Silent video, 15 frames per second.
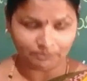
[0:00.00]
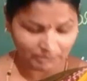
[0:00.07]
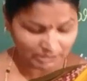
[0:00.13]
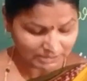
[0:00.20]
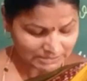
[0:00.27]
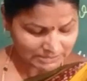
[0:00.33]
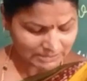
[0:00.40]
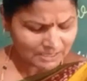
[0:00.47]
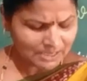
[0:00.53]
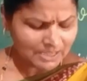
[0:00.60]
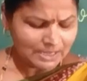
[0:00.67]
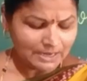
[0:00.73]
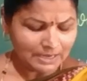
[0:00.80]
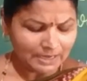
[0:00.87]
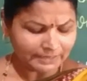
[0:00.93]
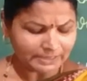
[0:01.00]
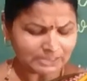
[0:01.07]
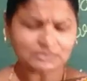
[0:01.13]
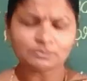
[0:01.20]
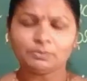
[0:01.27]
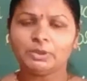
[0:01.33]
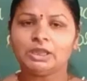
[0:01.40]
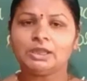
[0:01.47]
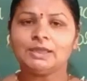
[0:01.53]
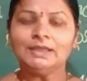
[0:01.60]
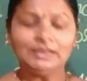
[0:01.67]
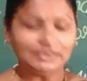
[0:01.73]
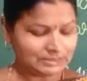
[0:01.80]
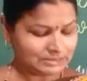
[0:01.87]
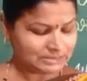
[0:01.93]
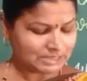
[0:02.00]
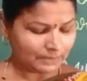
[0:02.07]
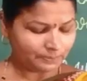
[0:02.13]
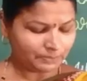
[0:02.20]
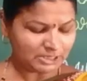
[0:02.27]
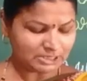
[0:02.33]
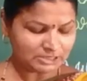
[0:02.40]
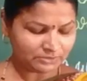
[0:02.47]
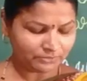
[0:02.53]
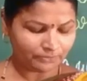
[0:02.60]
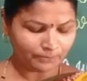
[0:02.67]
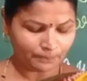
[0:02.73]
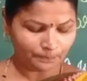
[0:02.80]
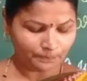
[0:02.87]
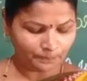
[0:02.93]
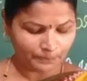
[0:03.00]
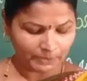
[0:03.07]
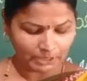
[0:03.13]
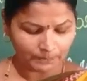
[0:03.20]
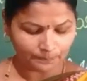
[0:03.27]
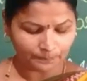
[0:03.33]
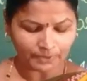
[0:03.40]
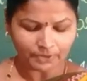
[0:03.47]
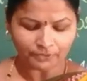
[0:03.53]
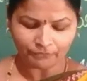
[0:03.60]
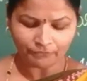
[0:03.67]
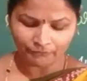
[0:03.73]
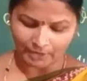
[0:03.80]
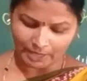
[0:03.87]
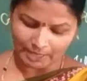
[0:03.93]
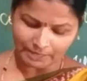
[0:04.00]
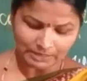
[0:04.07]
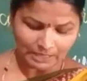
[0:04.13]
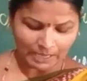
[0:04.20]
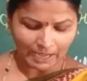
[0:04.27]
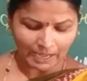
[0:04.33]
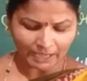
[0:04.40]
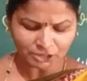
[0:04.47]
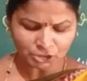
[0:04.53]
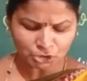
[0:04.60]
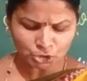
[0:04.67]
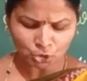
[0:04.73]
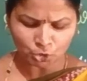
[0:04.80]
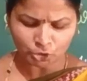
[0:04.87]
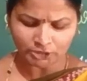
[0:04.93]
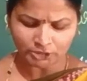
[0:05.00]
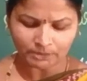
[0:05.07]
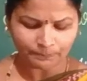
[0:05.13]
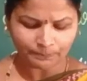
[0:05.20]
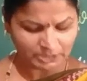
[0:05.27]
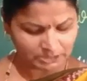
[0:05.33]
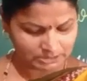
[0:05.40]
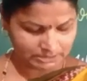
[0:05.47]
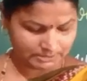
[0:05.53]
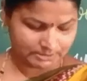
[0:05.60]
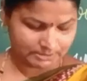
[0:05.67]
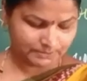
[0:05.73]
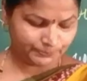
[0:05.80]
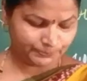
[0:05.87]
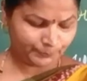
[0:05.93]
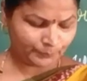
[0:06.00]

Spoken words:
it means let us make a Japanese paper fan as shown in the picture.